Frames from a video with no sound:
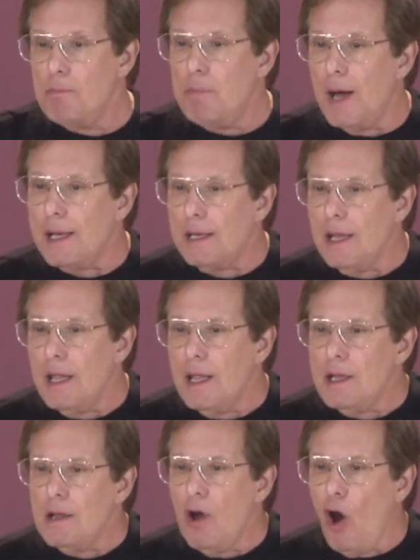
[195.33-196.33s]
But
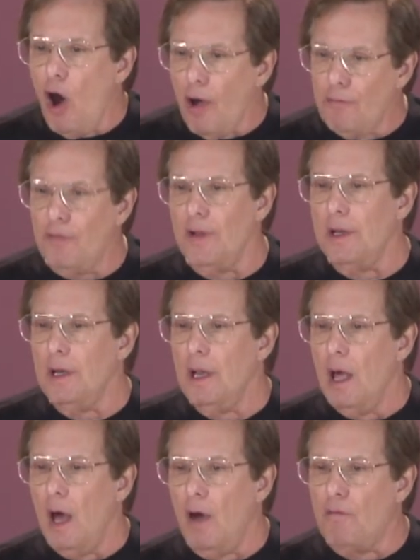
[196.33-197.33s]
often,
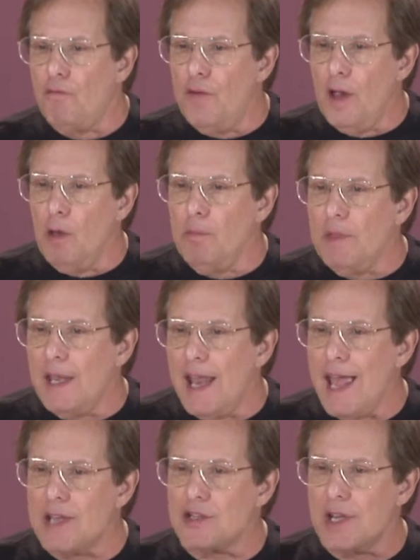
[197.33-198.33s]
a film that
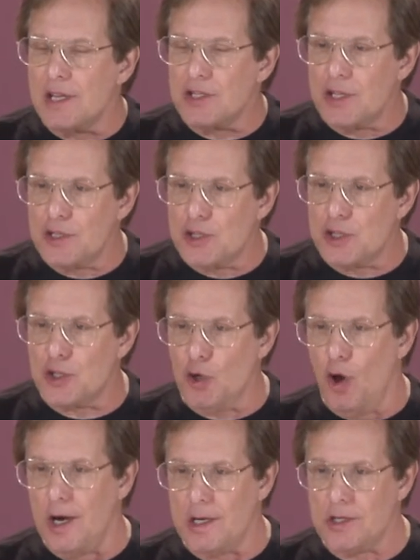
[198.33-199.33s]
has as its
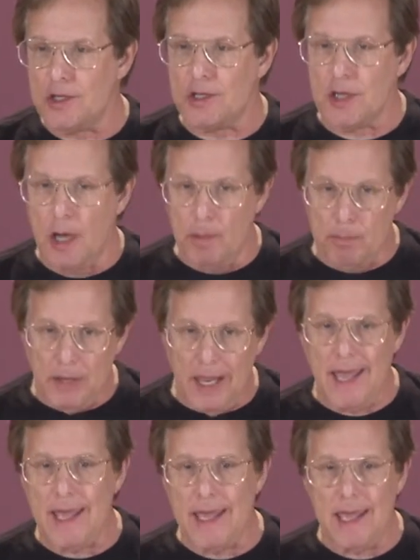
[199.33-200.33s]
source a
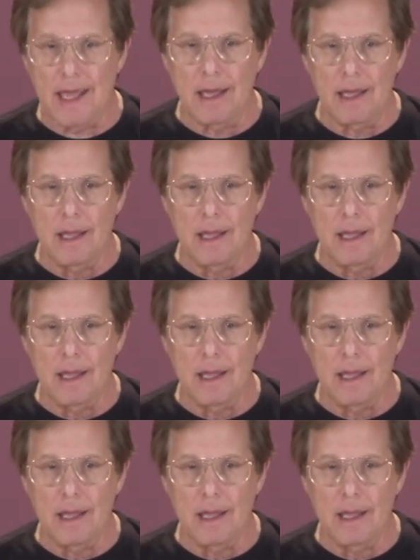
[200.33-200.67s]
play,